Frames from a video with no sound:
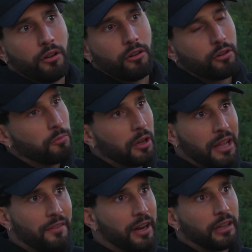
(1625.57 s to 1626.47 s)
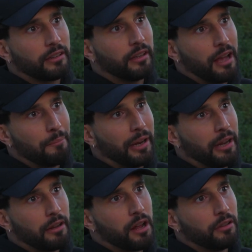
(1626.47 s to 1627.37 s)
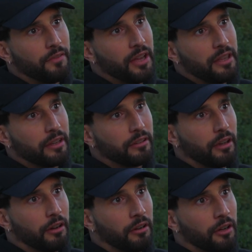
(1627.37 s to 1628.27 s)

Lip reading: or whatever else is happening around the vineyard. So